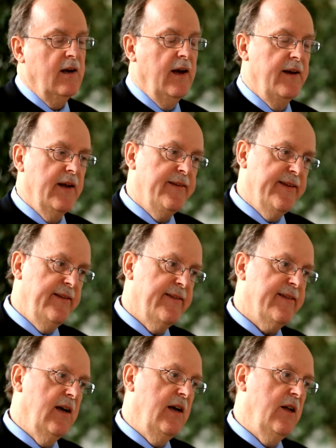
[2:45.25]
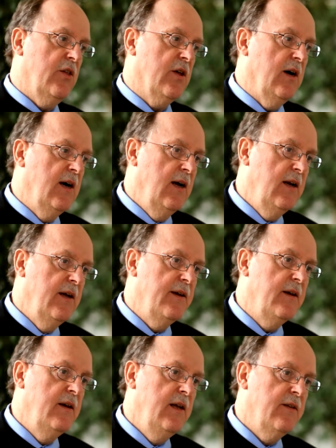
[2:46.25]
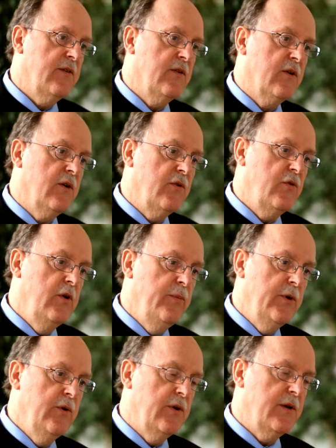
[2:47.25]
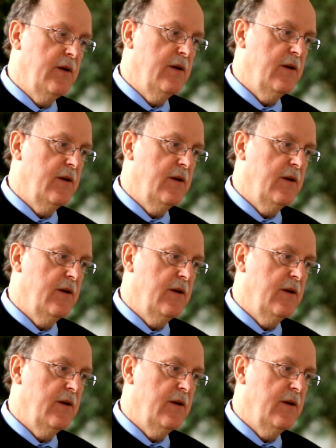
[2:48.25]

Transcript: And at this stage, Ireland needs to contribute